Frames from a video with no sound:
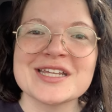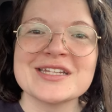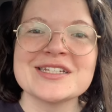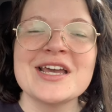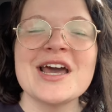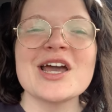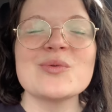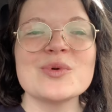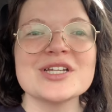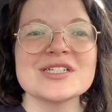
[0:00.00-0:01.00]
and I
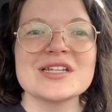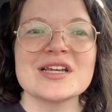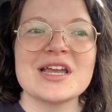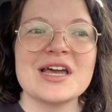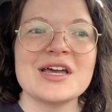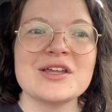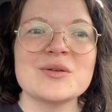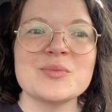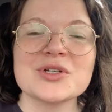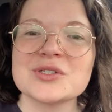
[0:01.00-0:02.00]
wish that I had
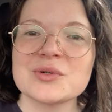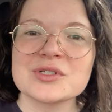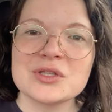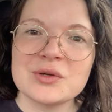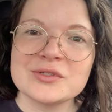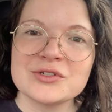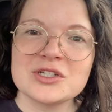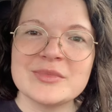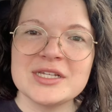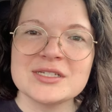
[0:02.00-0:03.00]
bookstores closer
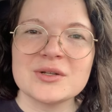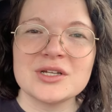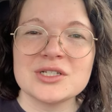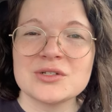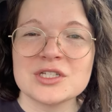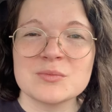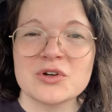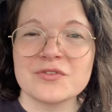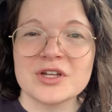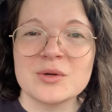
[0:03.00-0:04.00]
to me so I could do this
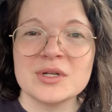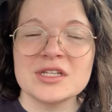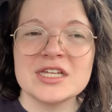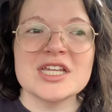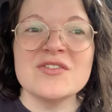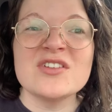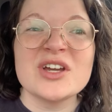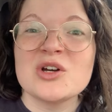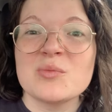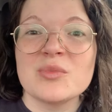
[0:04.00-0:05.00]
more frequently, even if
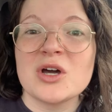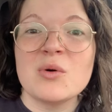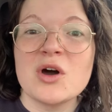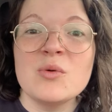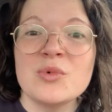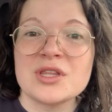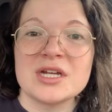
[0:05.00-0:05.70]
I don't go home with